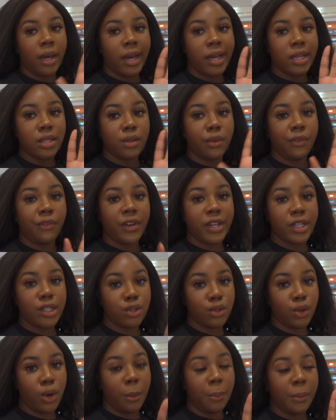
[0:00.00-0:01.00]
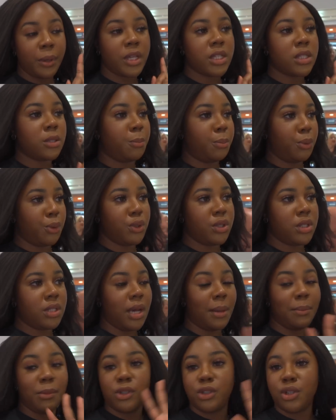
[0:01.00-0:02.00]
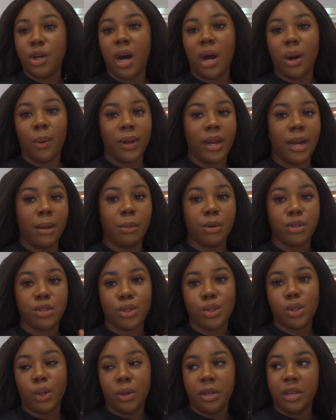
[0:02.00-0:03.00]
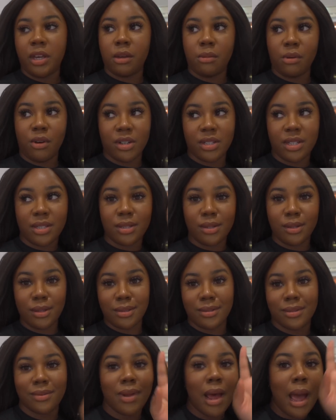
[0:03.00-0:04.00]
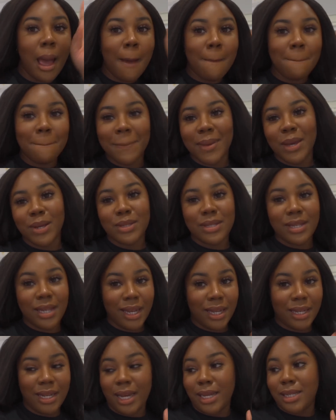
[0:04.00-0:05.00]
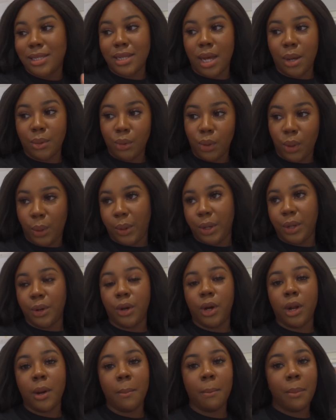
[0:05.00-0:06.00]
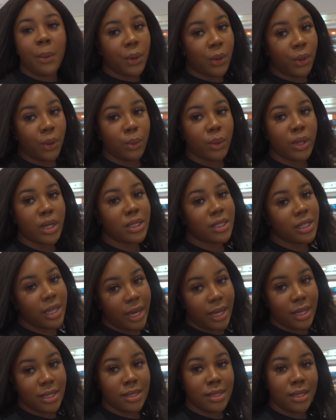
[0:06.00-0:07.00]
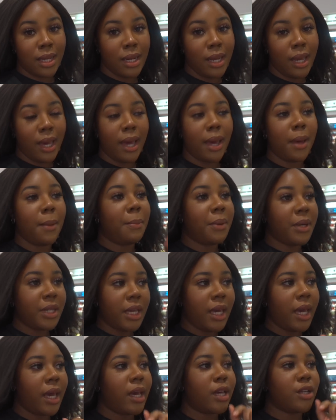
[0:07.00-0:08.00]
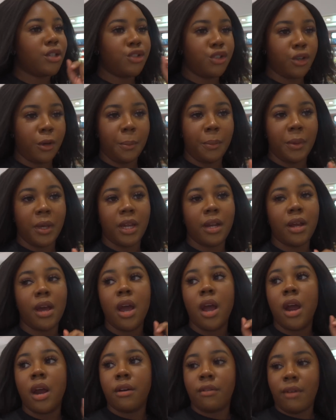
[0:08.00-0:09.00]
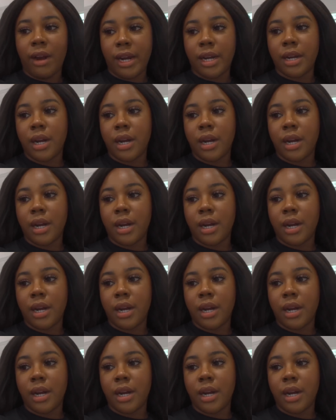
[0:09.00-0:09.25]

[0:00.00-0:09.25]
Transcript: Guys, the first stop is Boots. I'm not sure how well I'm going to talk here because there's a lot of music and like sound going on, but we need to get skincare, body care, shopping right